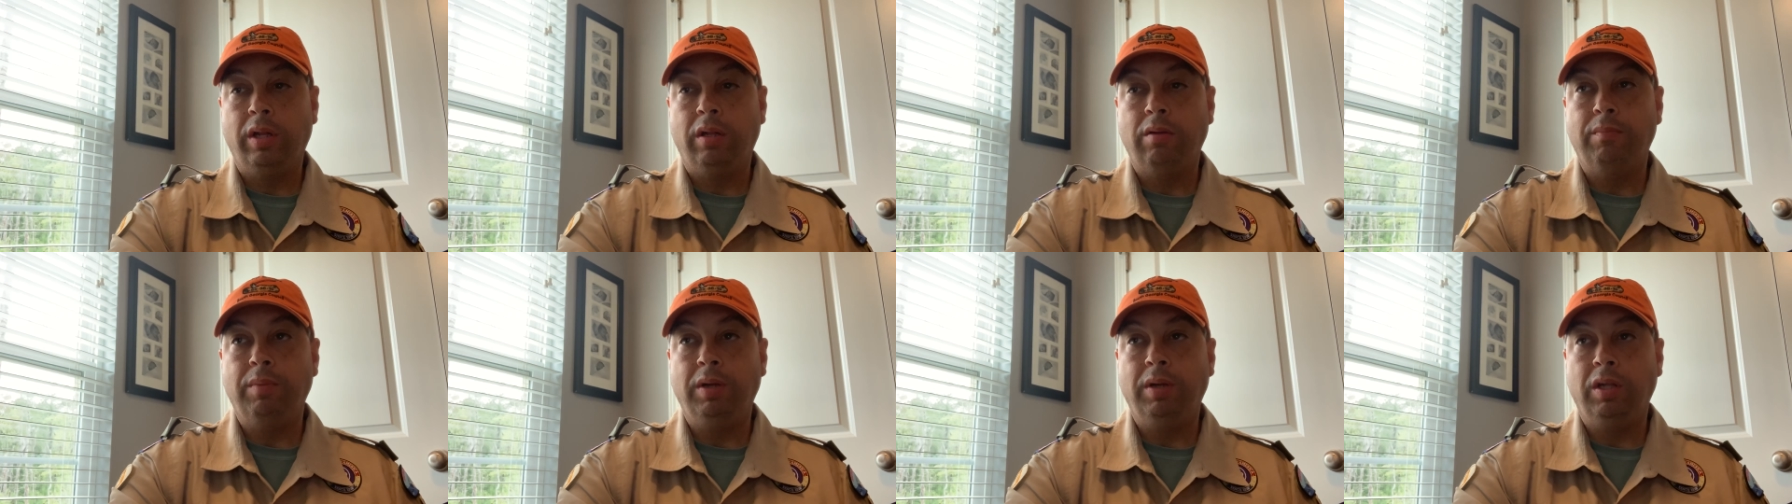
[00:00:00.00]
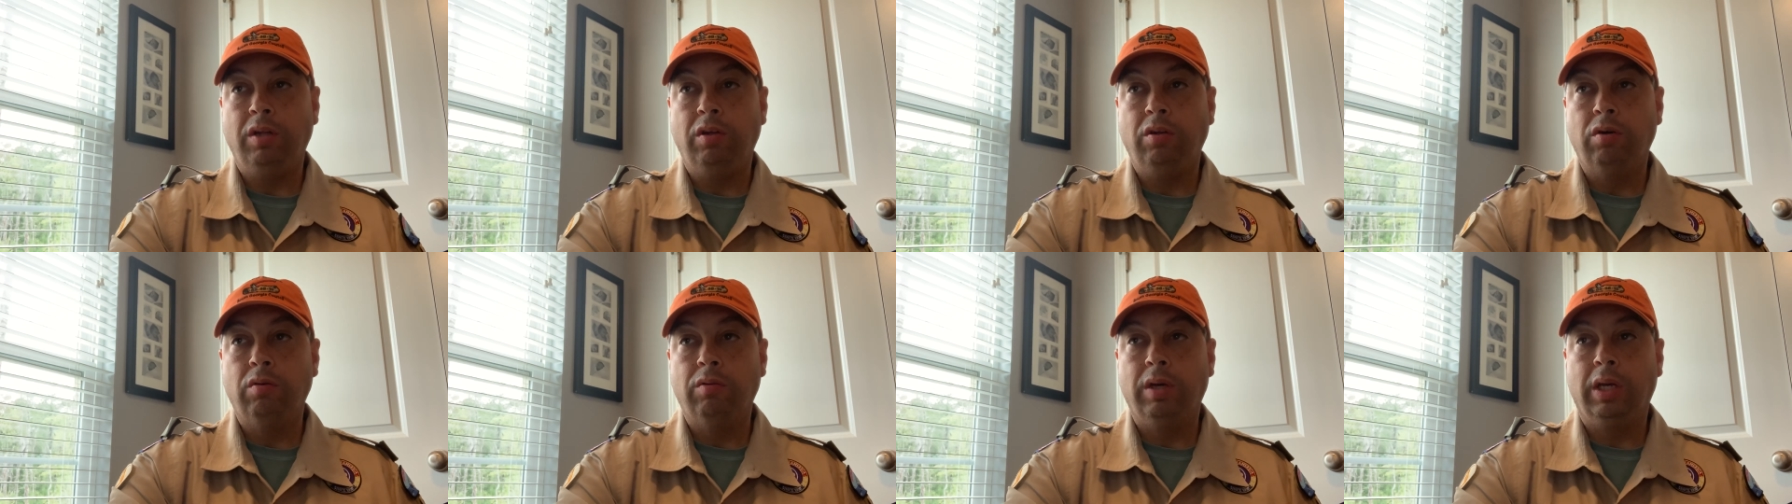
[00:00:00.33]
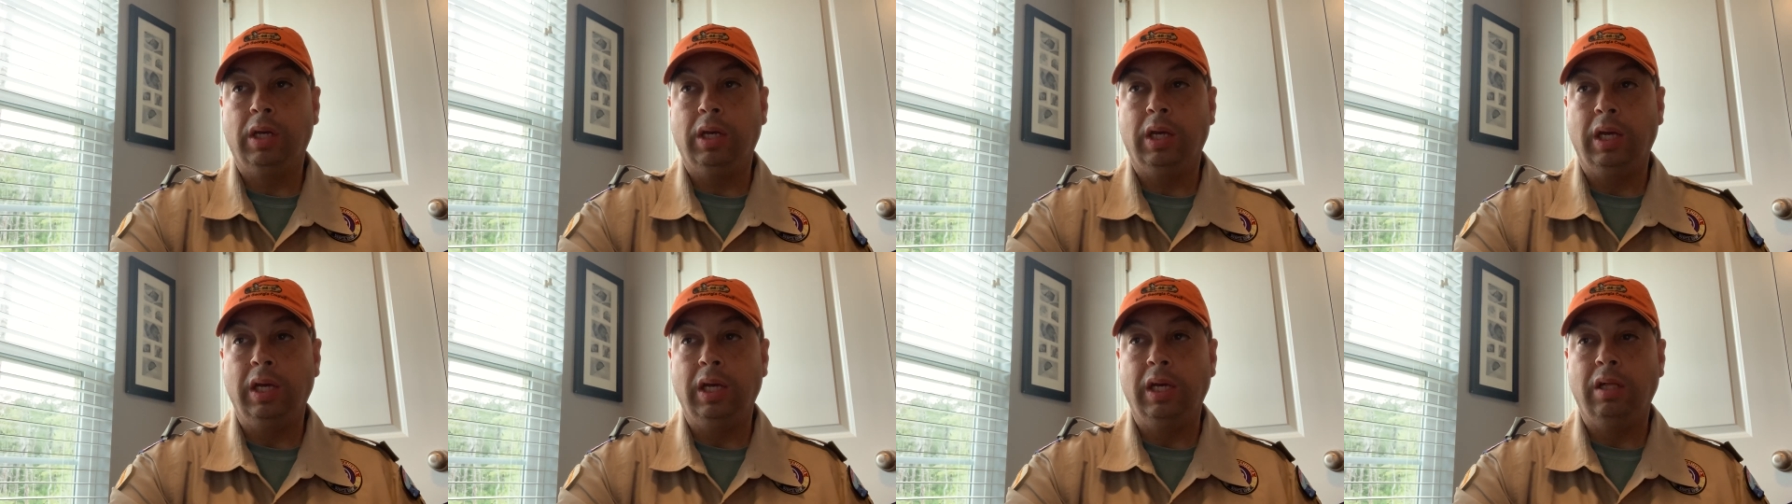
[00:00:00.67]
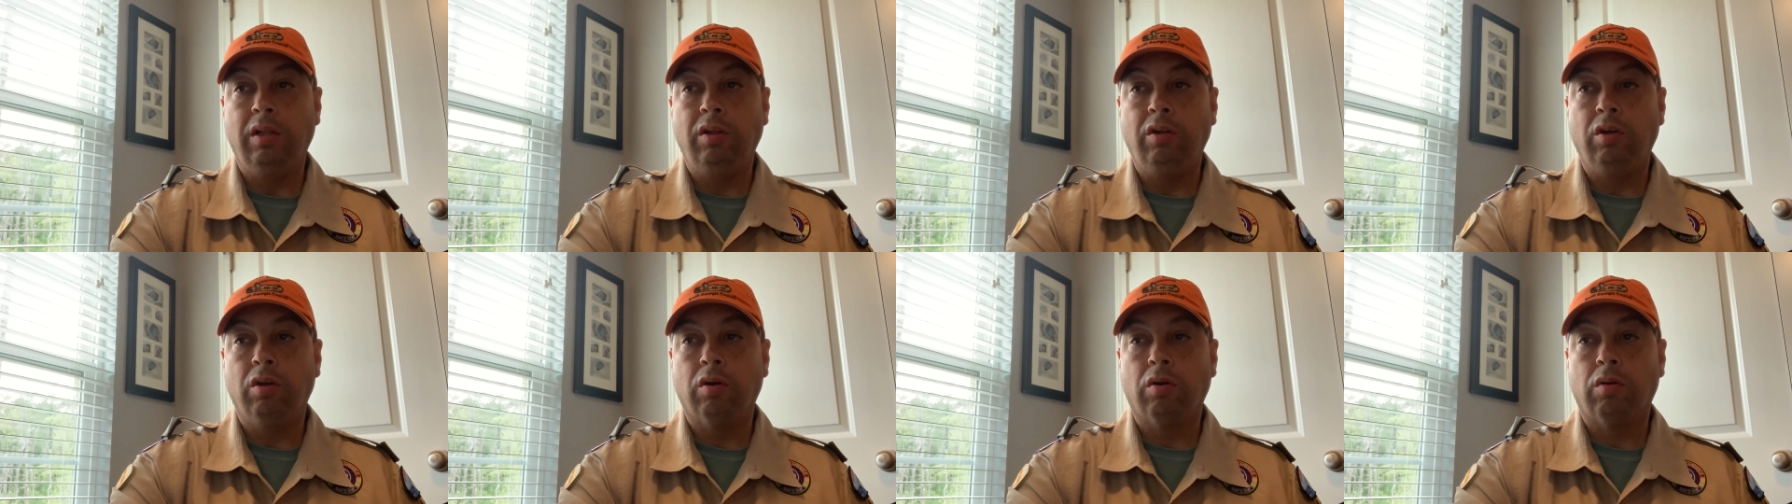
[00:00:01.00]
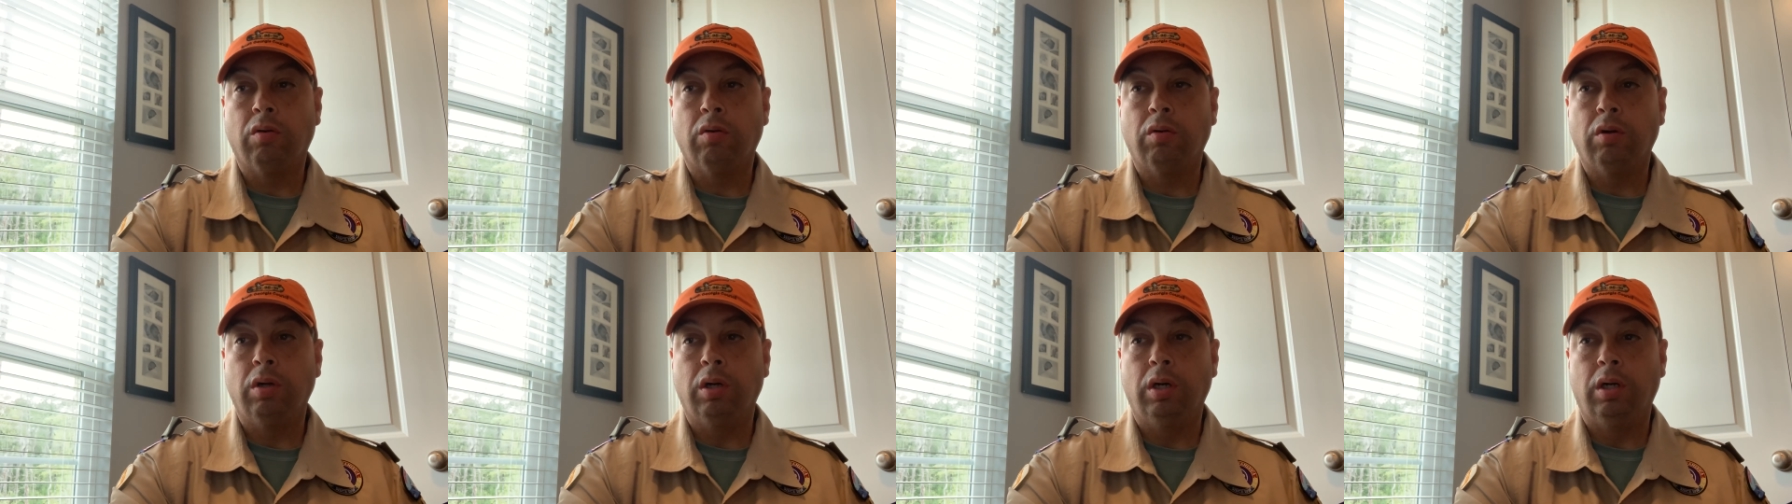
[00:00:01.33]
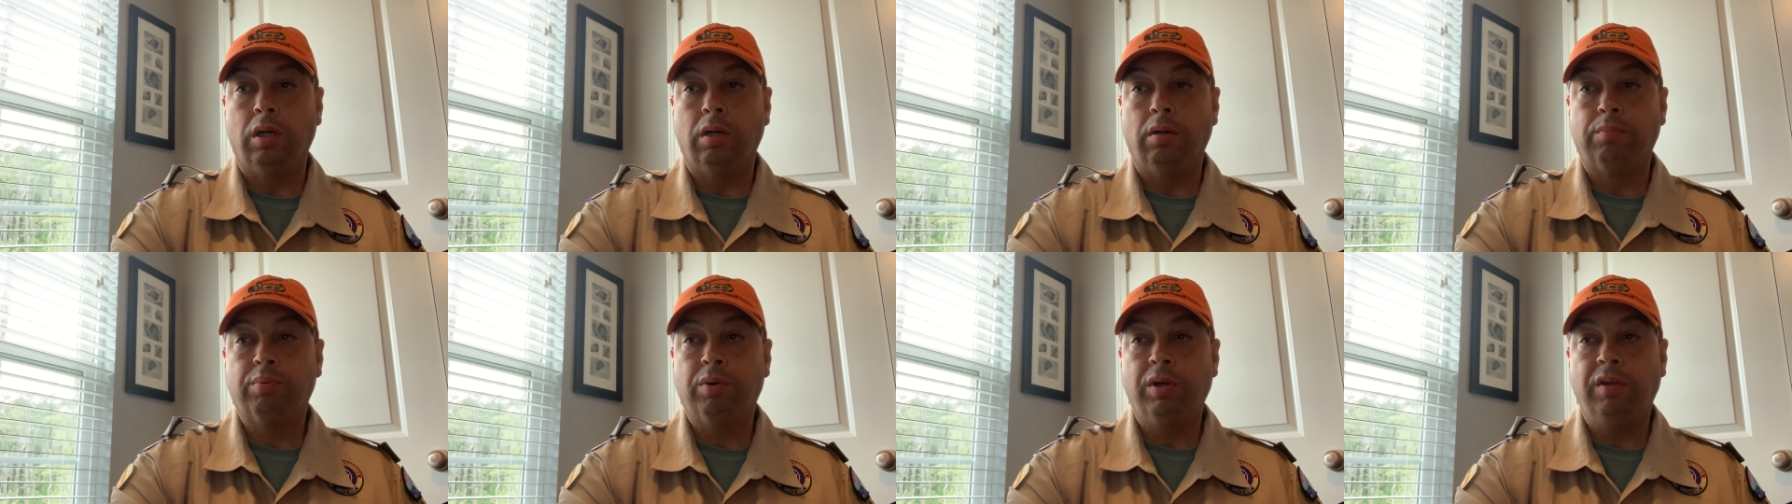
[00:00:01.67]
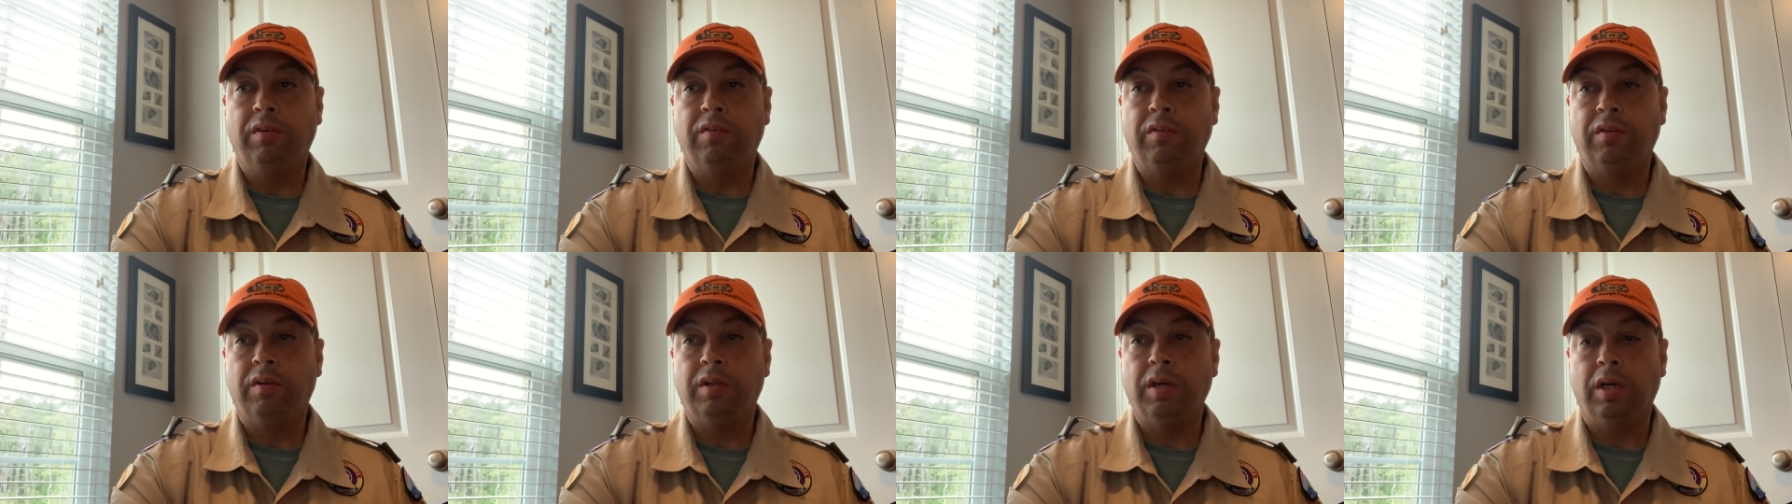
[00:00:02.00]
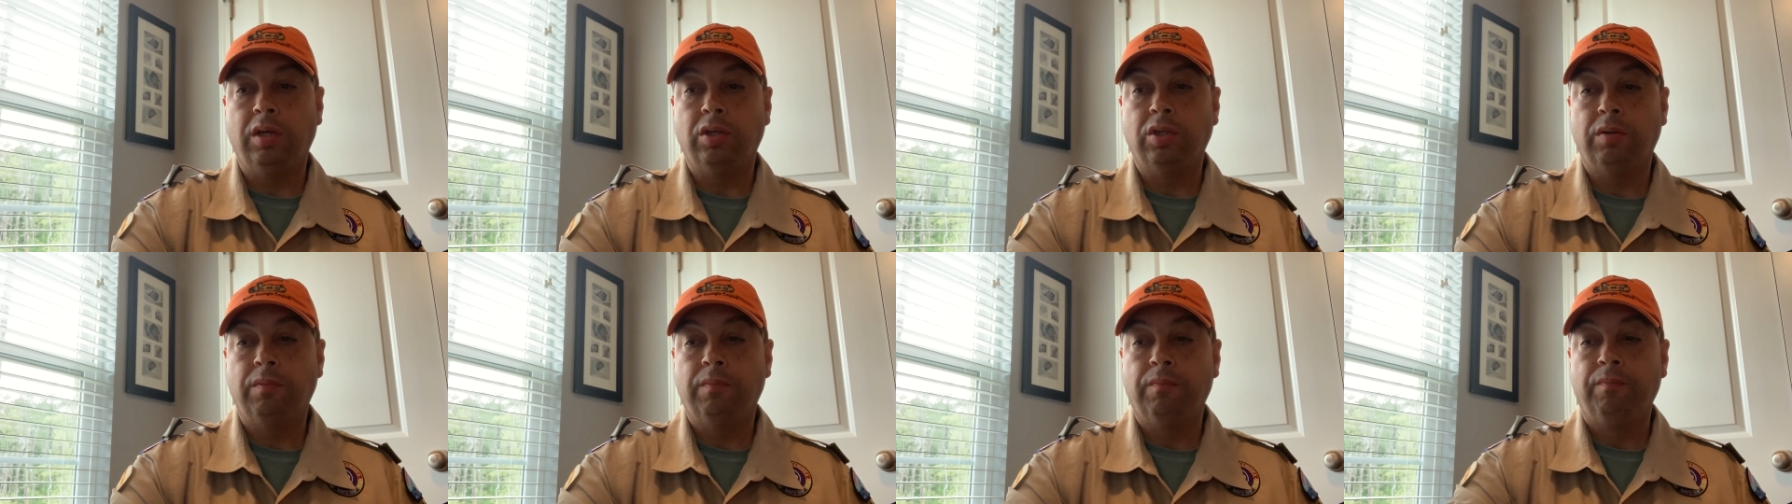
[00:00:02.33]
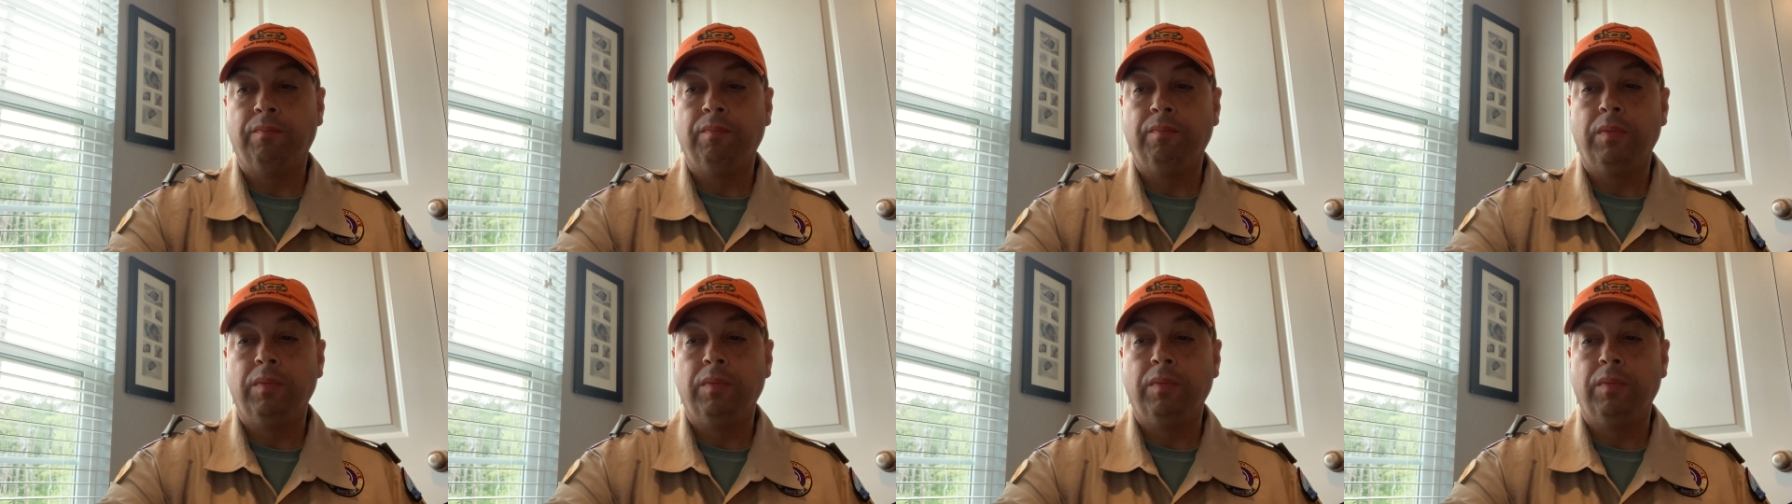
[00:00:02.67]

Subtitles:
to be doing in your presentation,